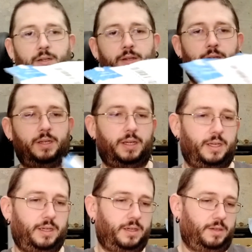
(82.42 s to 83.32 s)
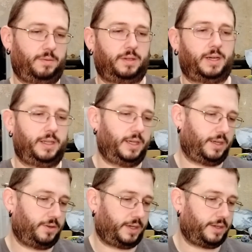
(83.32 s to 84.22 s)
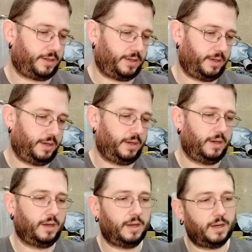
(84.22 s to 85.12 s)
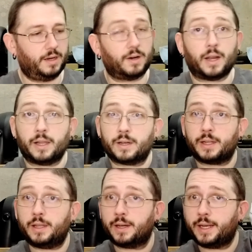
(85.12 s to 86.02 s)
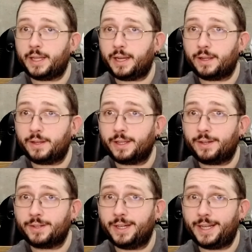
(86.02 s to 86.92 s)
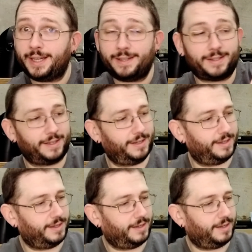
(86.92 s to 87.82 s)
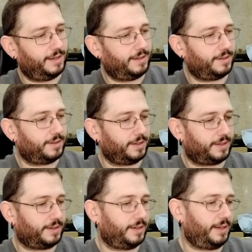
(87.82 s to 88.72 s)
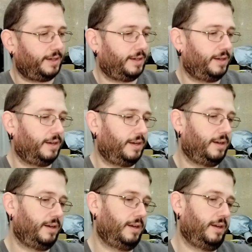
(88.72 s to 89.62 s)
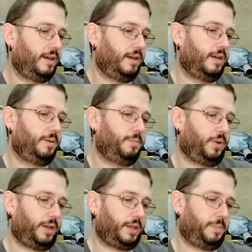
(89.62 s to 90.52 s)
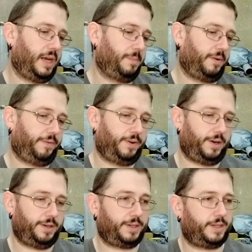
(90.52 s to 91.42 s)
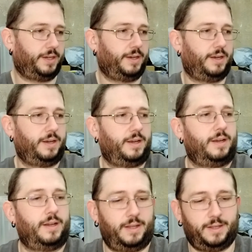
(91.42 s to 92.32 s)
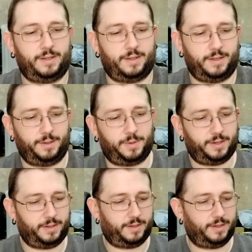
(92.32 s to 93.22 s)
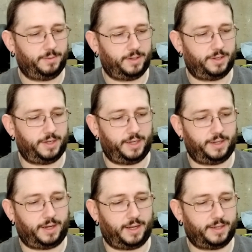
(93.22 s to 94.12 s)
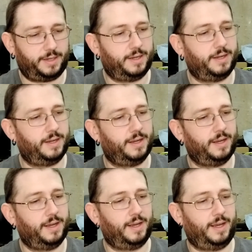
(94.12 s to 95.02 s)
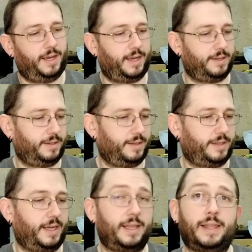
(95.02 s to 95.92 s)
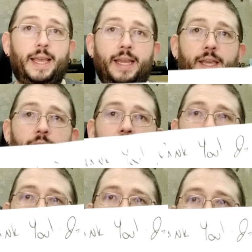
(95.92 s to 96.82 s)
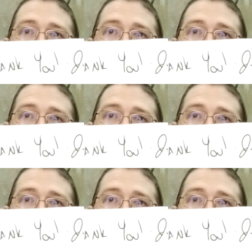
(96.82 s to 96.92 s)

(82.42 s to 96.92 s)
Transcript: See, hide the address. Okay, look at in there. Look at those goodies. So let's see. Pull out the paper first. Let's see what JDot has to say. Thank you. Look at